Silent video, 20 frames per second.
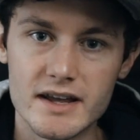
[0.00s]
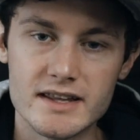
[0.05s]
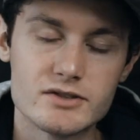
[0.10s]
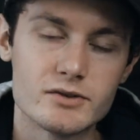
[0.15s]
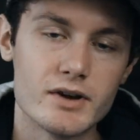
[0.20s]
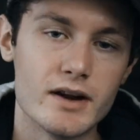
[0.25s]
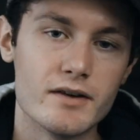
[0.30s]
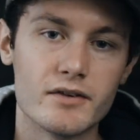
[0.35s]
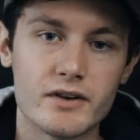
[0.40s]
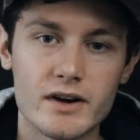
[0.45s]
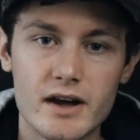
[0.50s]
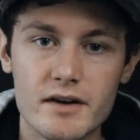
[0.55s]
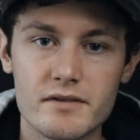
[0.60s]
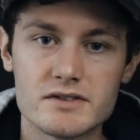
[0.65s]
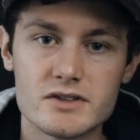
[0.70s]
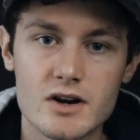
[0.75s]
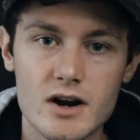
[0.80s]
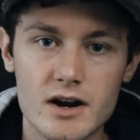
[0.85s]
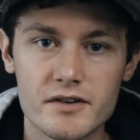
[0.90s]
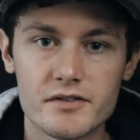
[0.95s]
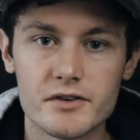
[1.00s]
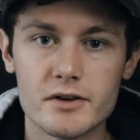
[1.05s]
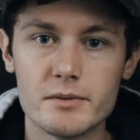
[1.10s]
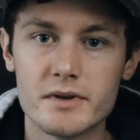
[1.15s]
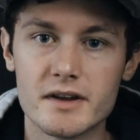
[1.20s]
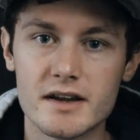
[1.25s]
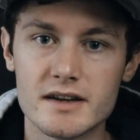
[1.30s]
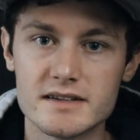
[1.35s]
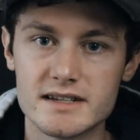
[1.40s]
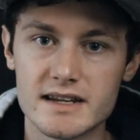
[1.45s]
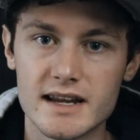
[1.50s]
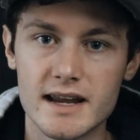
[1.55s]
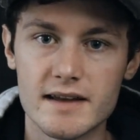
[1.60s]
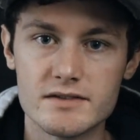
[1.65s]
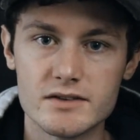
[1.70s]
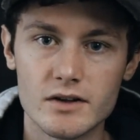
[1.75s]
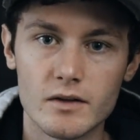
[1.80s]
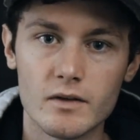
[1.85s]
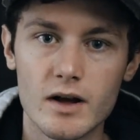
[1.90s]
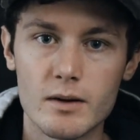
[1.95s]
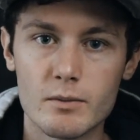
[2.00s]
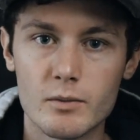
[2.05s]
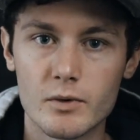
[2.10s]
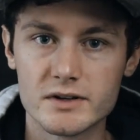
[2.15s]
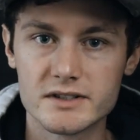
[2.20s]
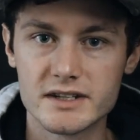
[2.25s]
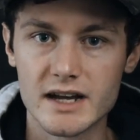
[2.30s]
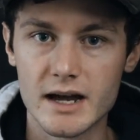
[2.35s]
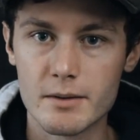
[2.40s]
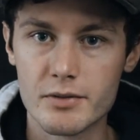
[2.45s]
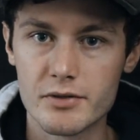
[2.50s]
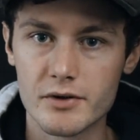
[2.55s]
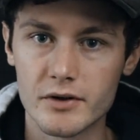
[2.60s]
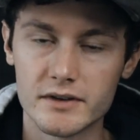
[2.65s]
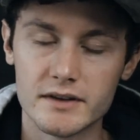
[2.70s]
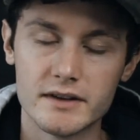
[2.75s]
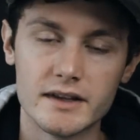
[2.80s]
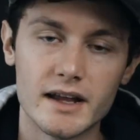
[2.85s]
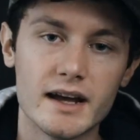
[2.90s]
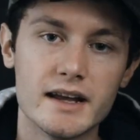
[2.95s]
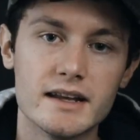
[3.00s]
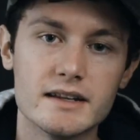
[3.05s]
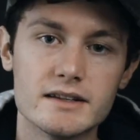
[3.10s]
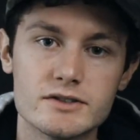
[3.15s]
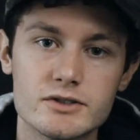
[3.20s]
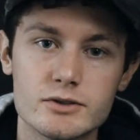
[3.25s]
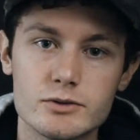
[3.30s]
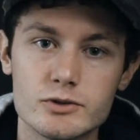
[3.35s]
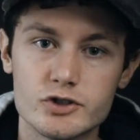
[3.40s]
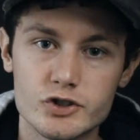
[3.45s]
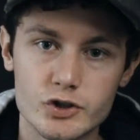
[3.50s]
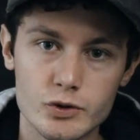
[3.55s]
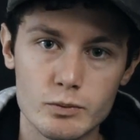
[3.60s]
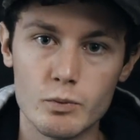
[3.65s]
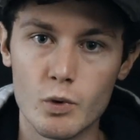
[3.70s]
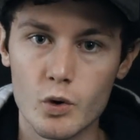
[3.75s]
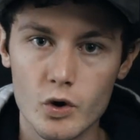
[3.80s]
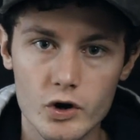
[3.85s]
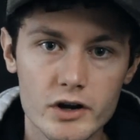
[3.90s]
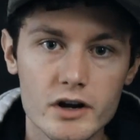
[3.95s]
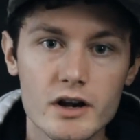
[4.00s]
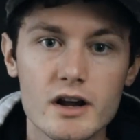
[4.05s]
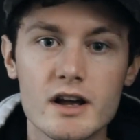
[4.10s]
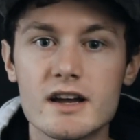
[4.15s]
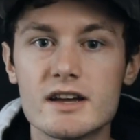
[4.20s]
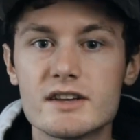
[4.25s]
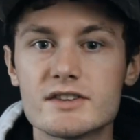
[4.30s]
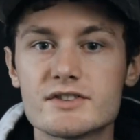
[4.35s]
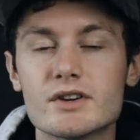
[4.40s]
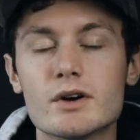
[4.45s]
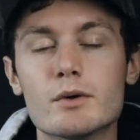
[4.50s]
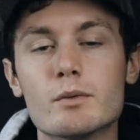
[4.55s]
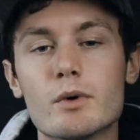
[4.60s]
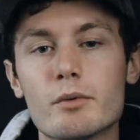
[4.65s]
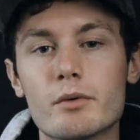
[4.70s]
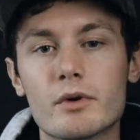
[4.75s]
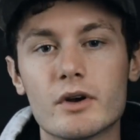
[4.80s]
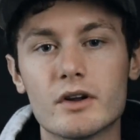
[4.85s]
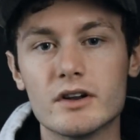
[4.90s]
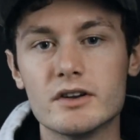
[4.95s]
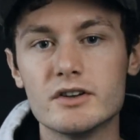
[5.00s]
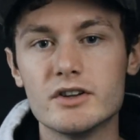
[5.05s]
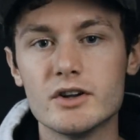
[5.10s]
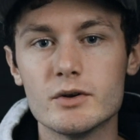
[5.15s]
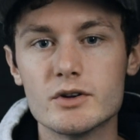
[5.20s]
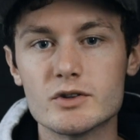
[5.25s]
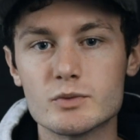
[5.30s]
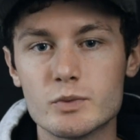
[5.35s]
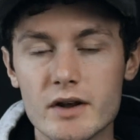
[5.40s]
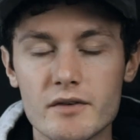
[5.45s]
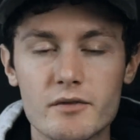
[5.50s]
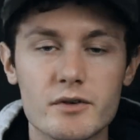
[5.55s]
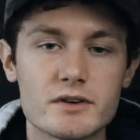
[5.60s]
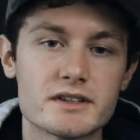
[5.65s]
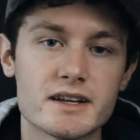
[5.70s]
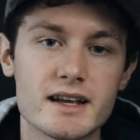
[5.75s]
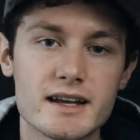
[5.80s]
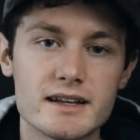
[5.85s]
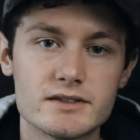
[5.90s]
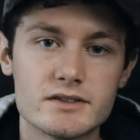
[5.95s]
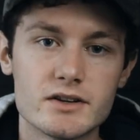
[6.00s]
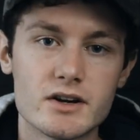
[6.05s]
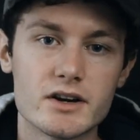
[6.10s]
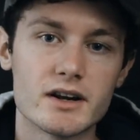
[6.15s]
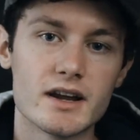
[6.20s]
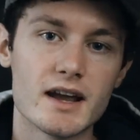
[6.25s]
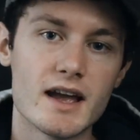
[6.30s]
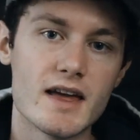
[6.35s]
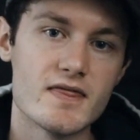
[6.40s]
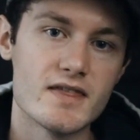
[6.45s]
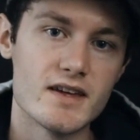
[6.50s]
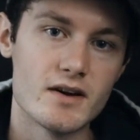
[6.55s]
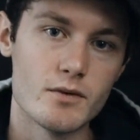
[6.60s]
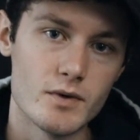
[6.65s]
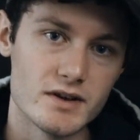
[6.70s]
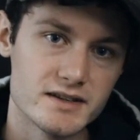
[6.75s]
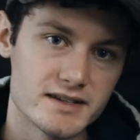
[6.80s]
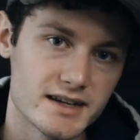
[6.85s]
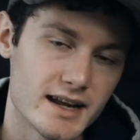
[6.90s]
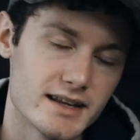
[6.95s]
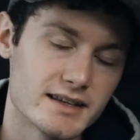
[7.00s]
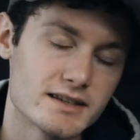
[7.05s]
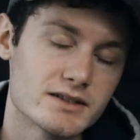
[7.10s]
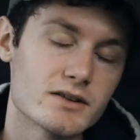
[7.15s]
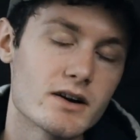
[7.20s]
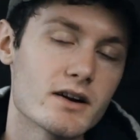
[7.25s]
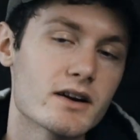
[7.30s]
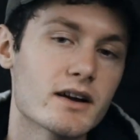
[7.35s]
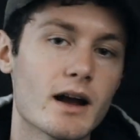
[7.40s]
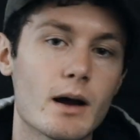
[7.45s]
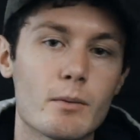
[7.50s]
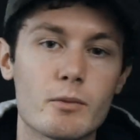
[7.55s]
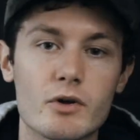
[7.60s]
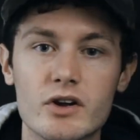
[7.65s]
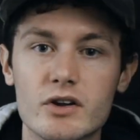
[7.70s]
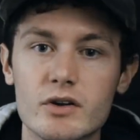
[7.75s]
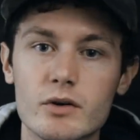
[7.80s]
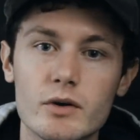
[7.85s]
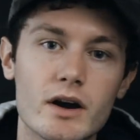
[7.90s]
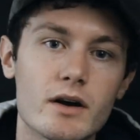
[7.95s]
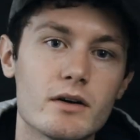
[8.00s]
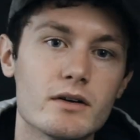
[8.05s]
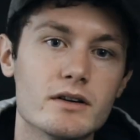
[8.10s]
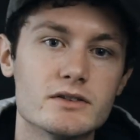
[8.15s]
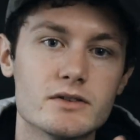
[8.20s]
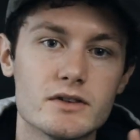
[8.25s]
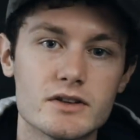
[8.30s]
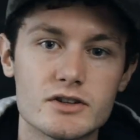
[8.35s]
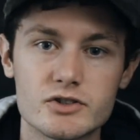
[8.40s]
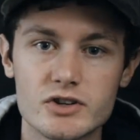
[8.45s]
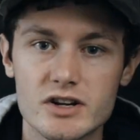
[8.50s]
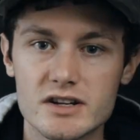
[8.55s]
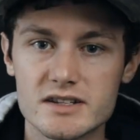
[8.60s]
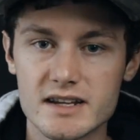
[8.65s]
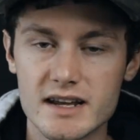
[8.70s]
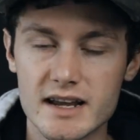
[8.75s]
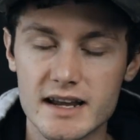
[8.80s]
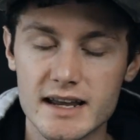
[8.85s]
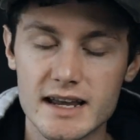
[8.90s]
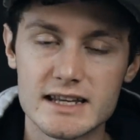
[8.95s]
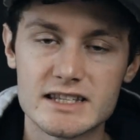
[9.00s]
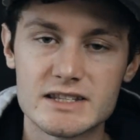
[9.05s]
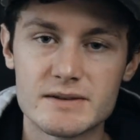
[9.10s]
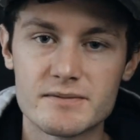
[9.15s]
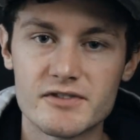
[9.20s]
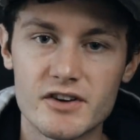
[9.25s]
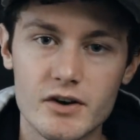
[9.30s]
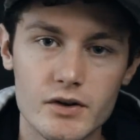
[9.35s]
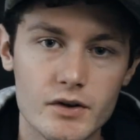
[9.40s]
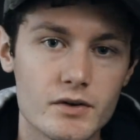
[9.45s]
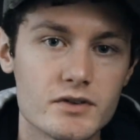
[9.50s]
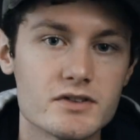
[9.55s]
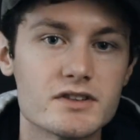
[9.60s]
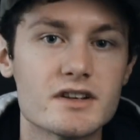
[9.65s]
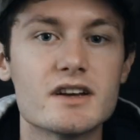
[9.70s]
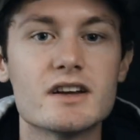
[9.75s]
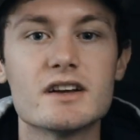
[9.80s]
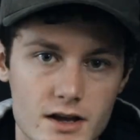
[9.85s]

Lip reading: it's great for night photography because it gives you a lot more time throughout the night to shoot more. So what we're gonna do is wait for it to get dark, and then once it gets dark, I'm gonna go out into the streets and get some photos.